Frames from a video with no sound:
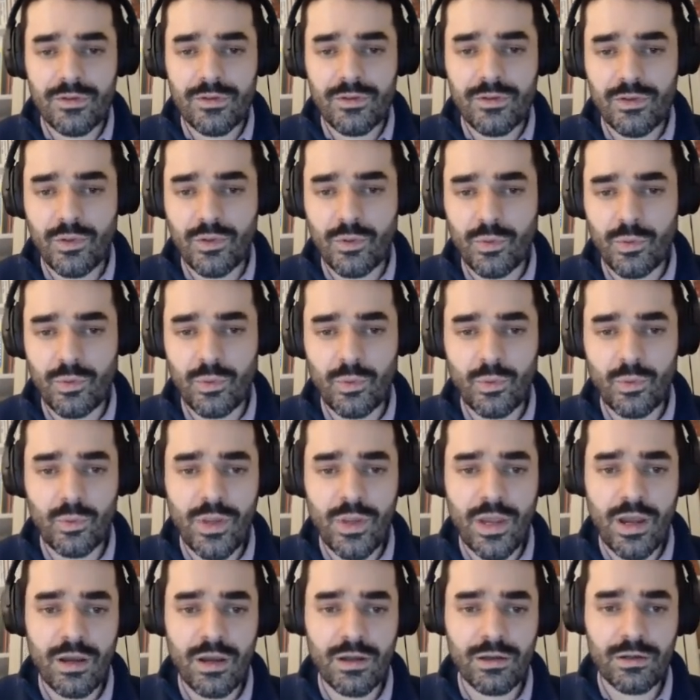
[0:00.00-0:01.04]
So
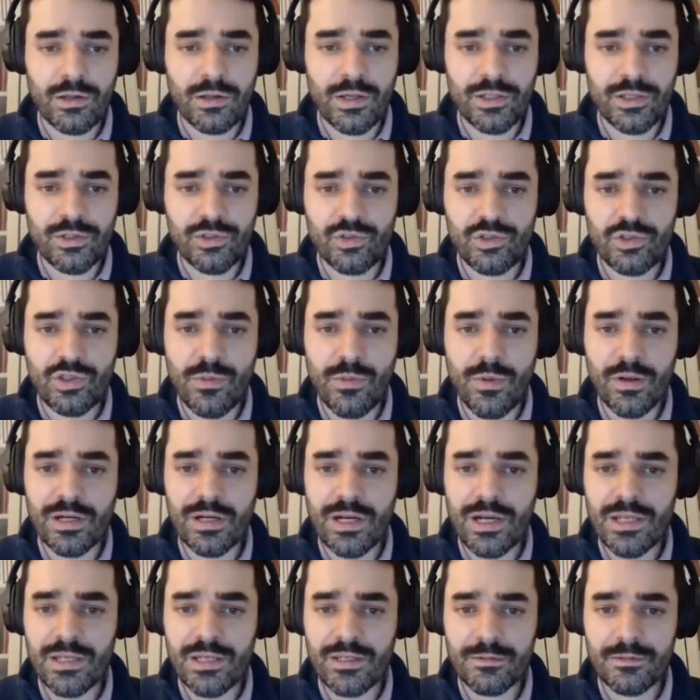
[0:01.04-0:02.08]
we are going to double
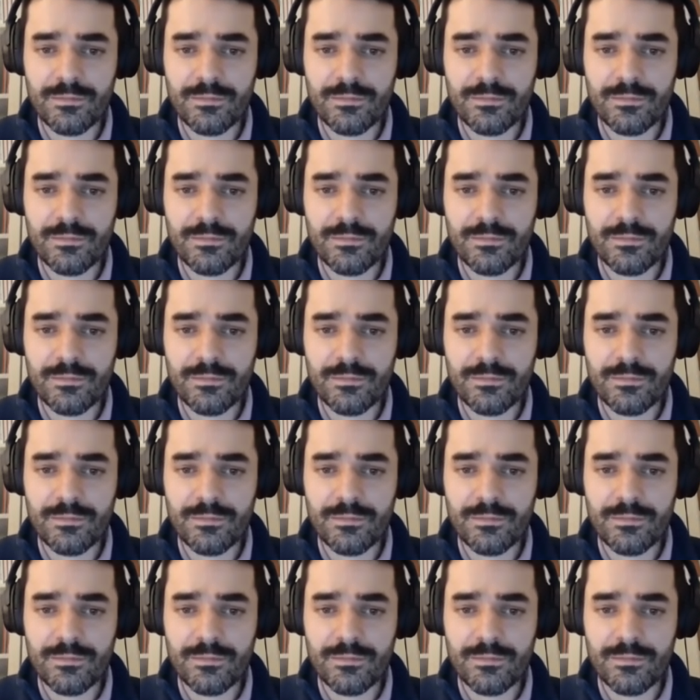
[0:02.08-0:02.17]
click.